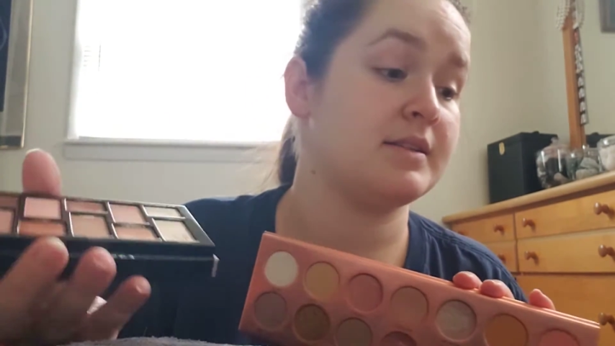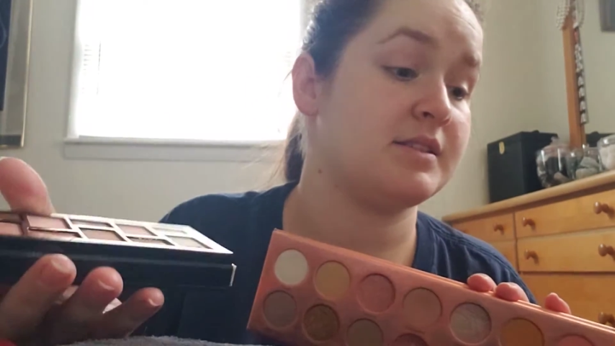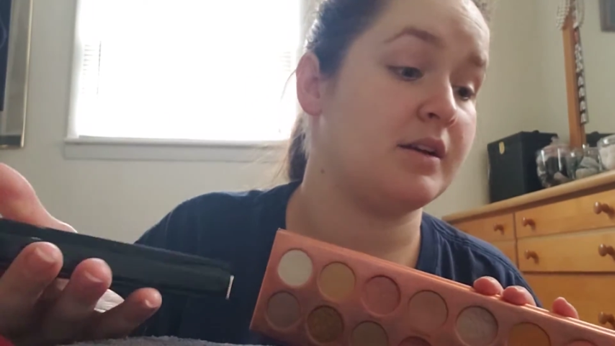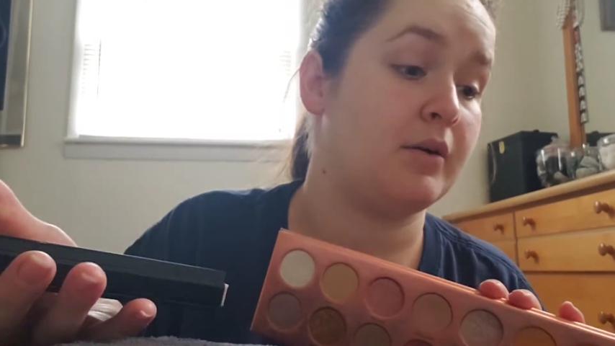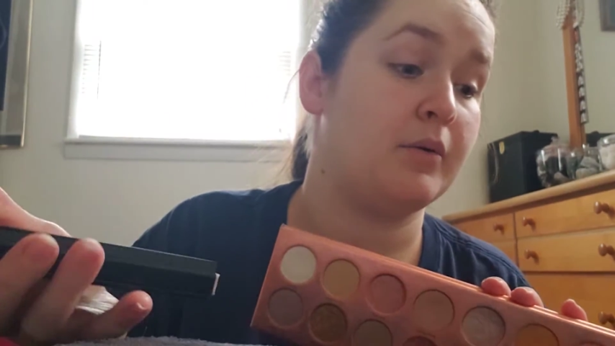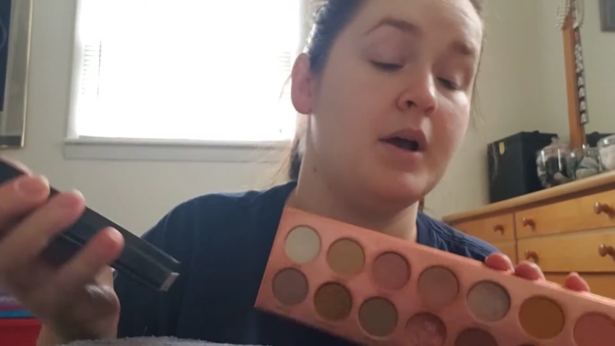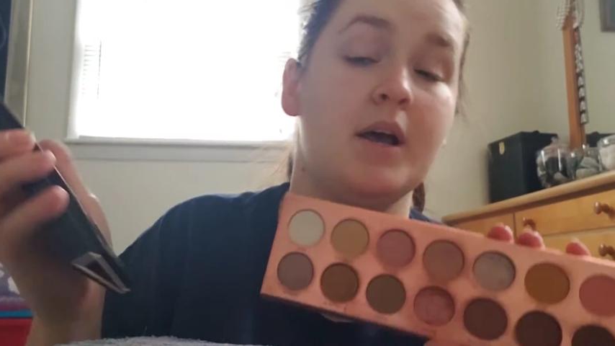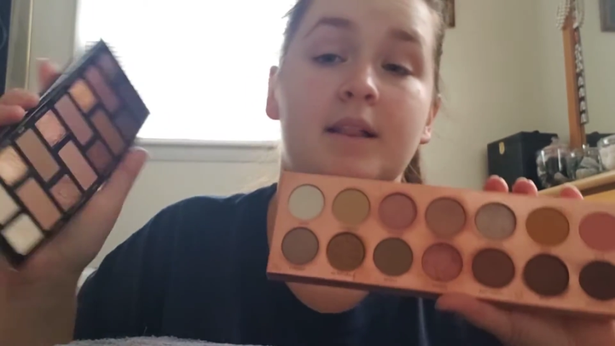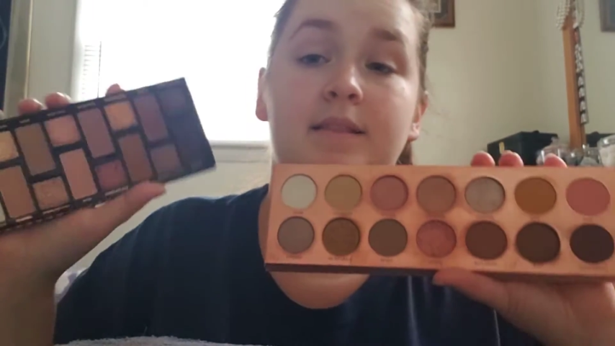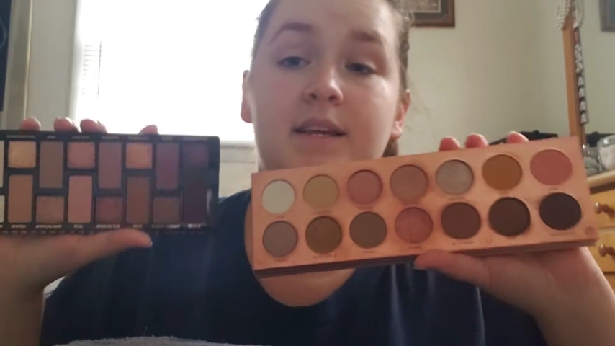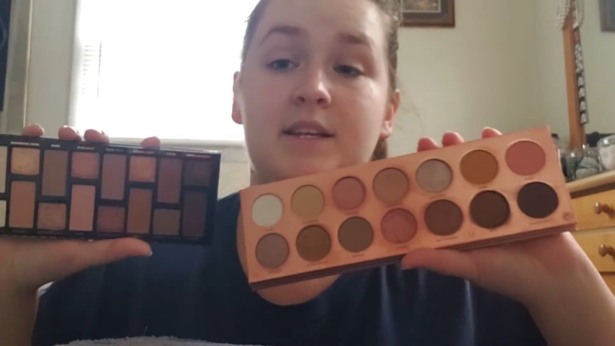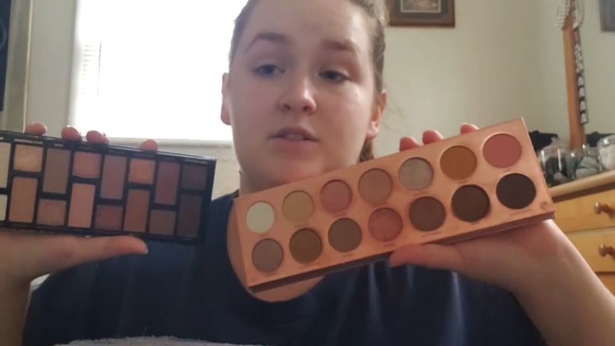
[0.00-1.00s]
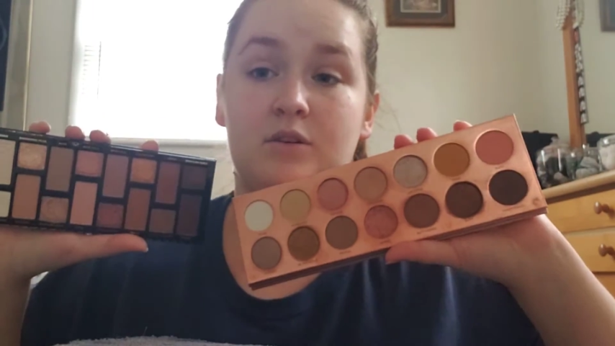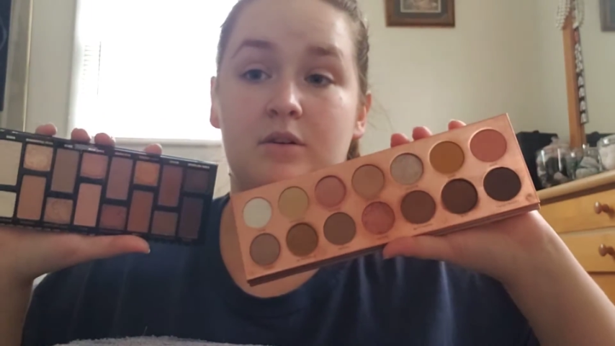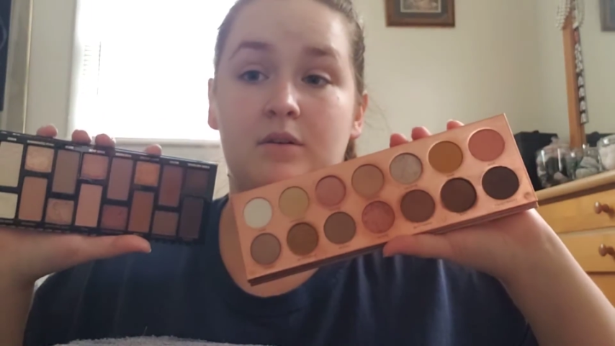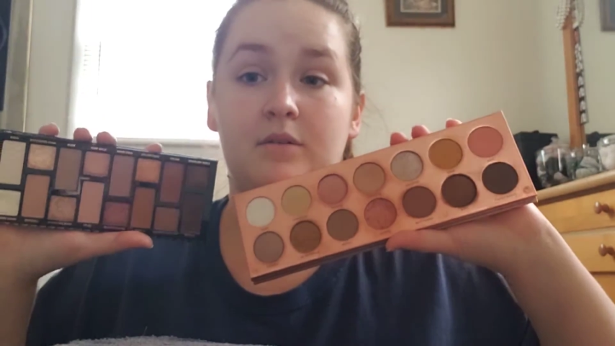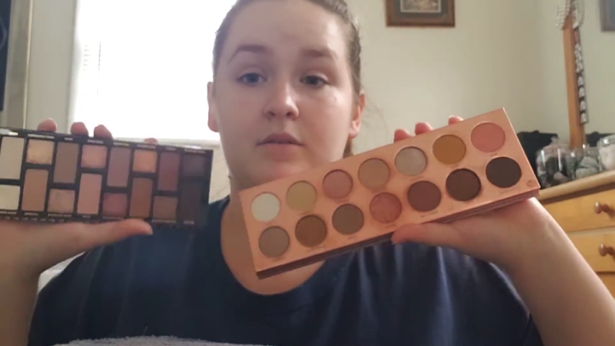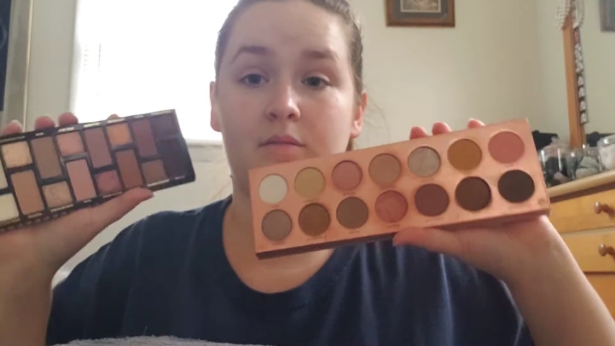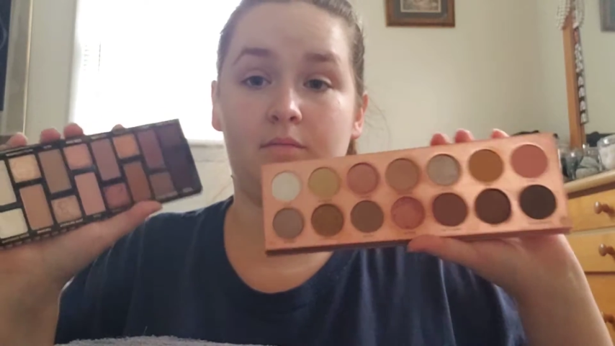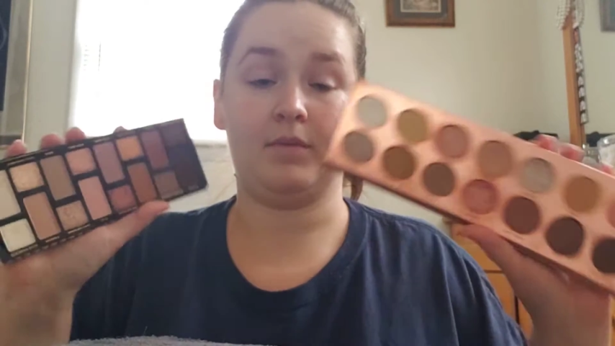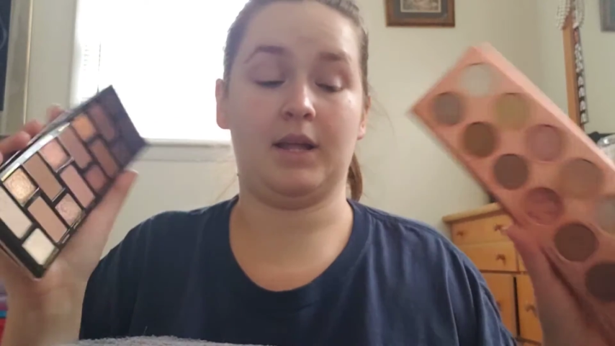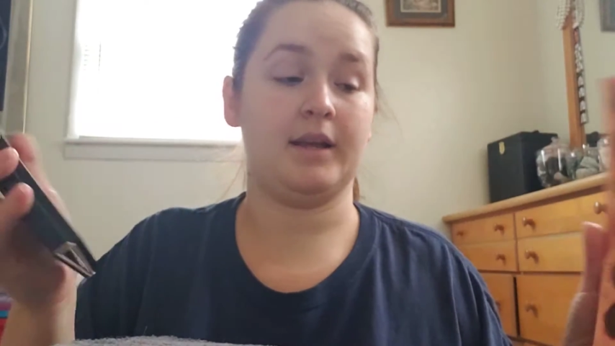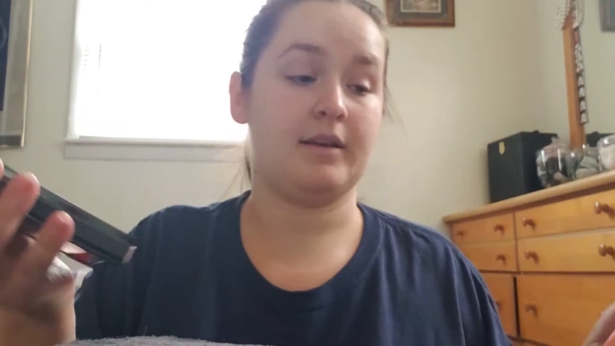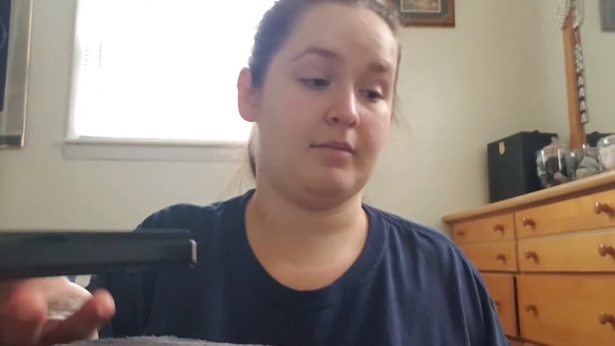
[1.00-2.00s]
So these are
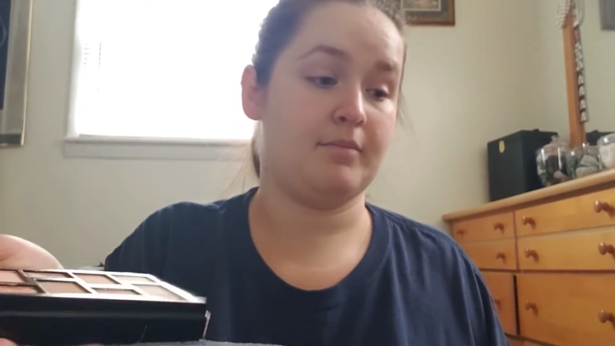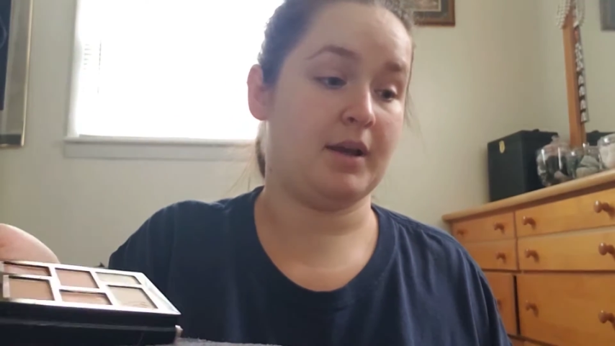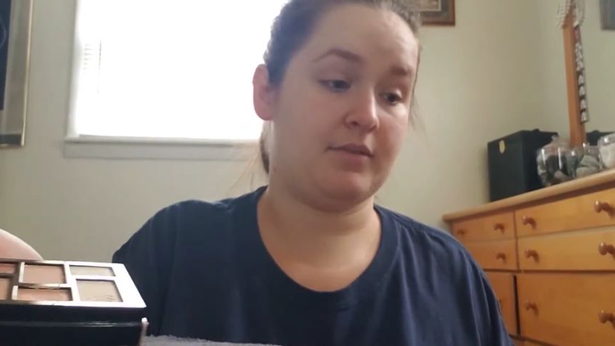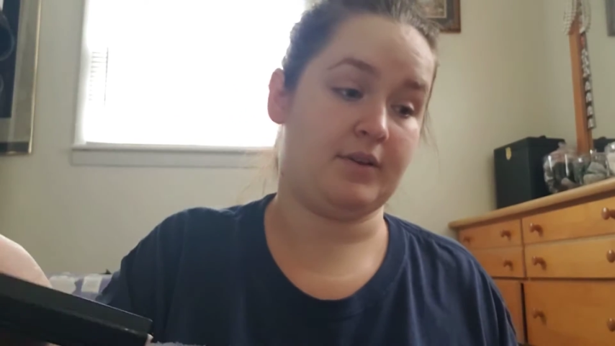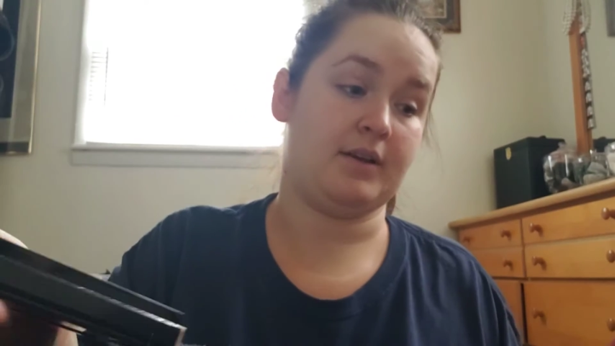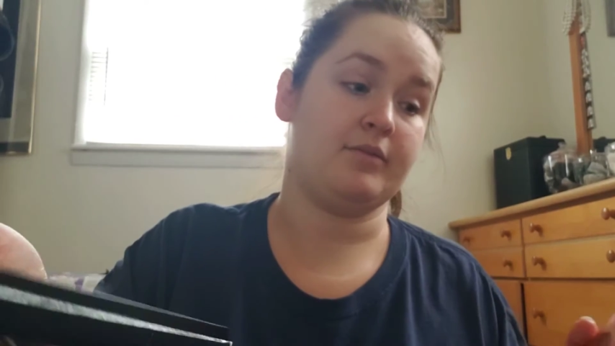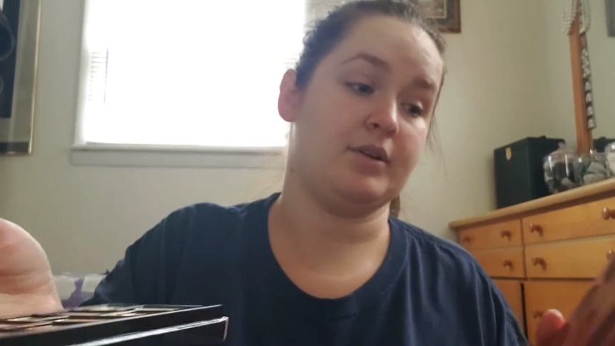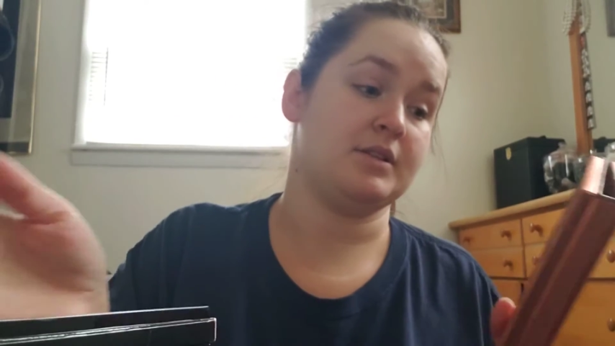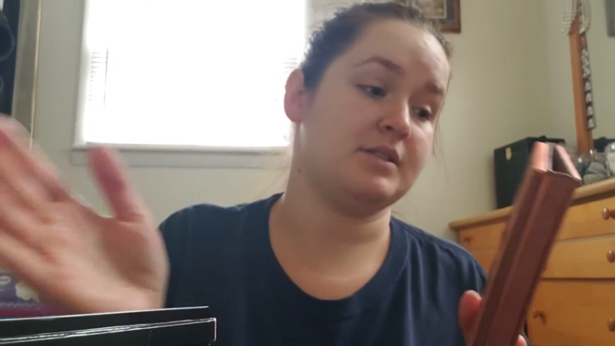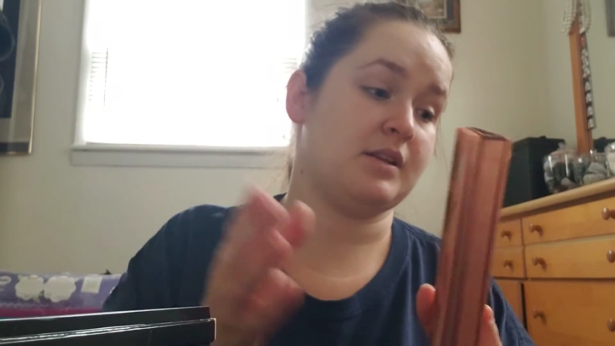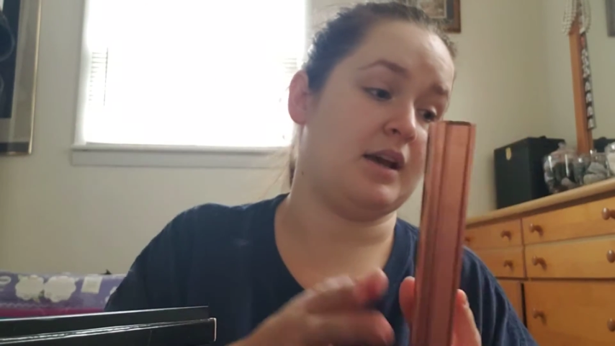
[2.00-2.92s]
my favorites